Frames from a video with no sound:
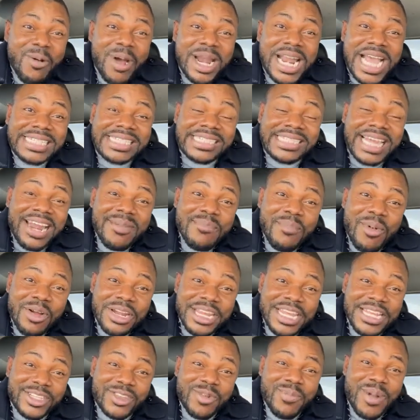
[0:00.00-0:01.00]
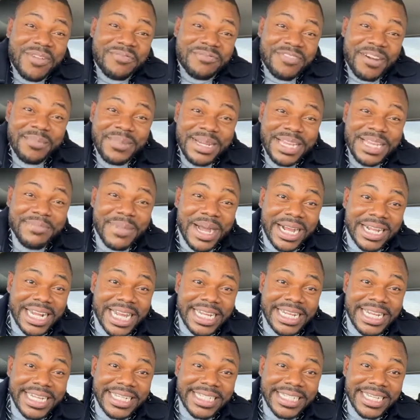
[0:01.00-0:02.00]
and then when I send money to my family in
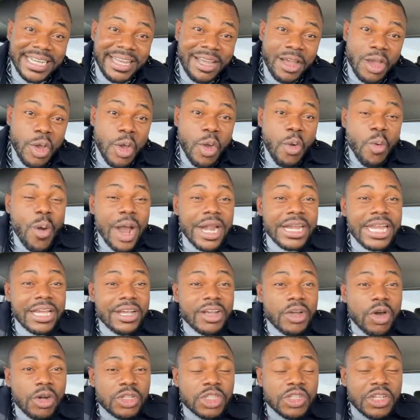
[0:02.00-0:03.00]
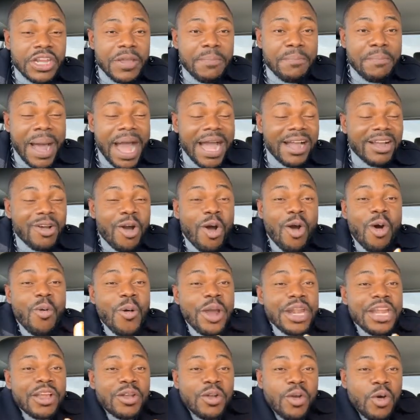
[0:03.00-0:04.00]
Bangladesh, when they go to the bank
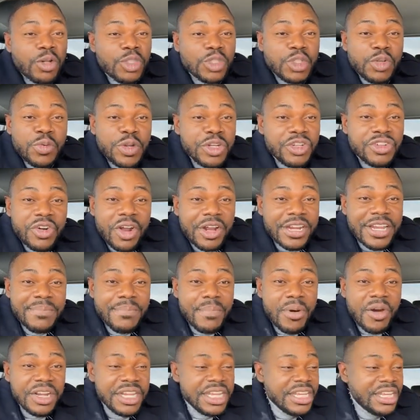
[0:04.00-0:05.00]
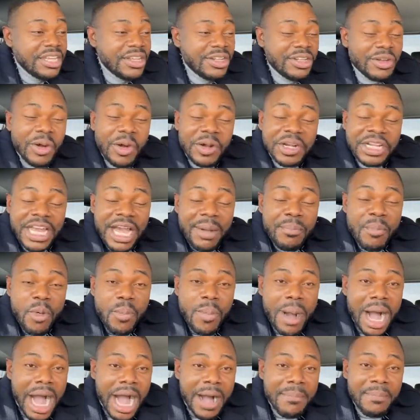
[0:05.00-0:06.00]
or when they go to withdraw the money on their
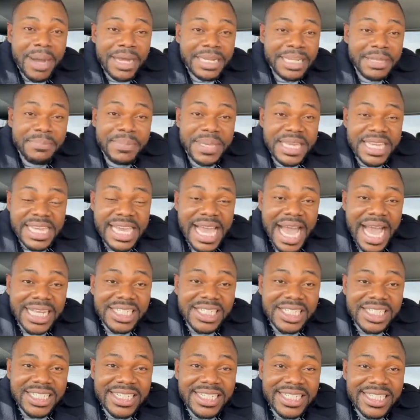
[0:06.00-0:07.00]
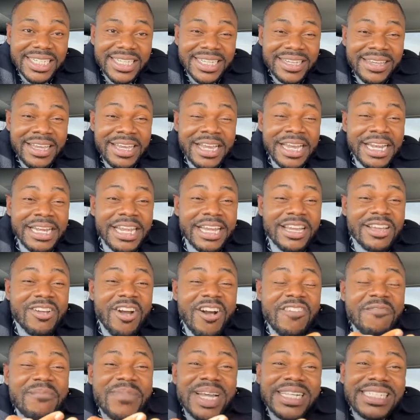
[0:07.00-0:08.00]
mobile money bKash, the
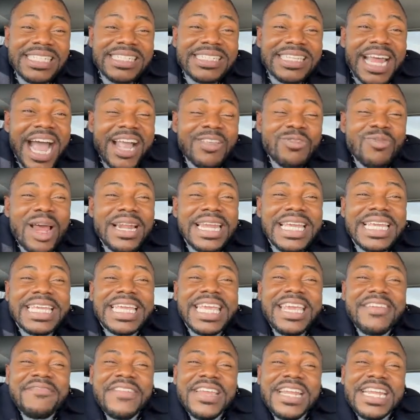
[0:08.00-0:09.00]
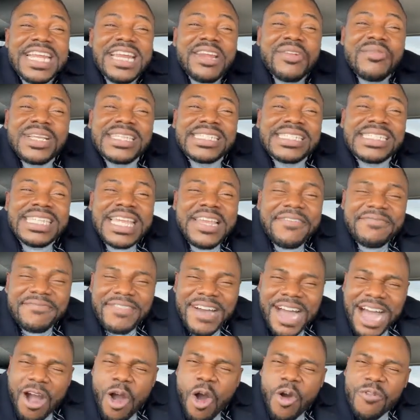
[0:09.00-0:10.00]
government is actually giving the
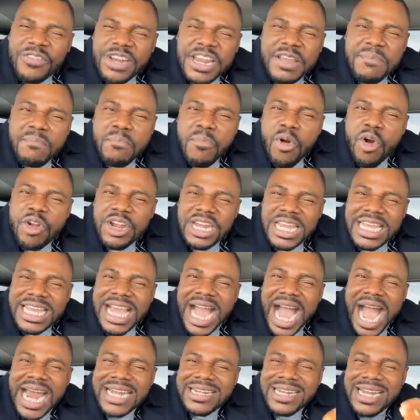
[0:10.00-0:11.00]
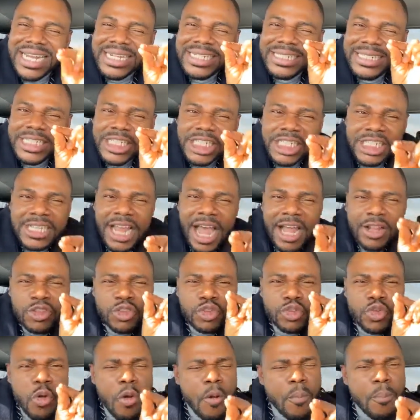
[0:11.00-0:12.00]
receiver of the money an
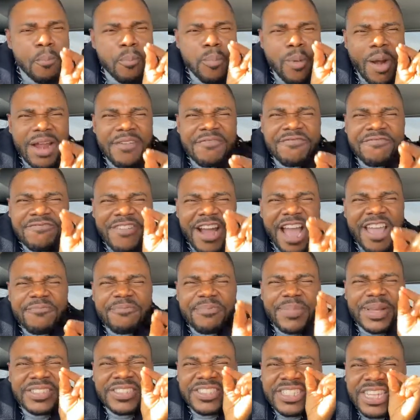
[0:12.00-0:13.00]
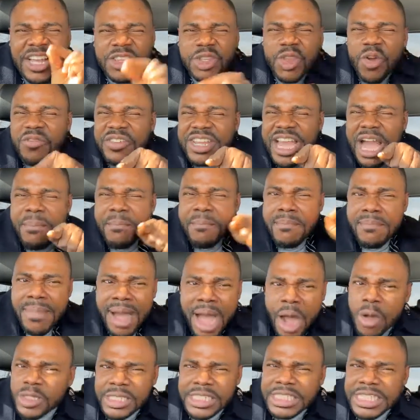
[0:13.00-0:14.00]
additional 2.5% of the
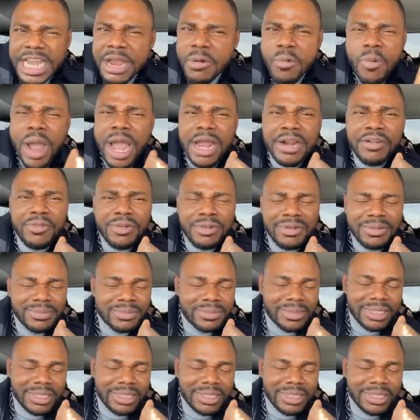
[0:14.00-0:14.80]
amount they were.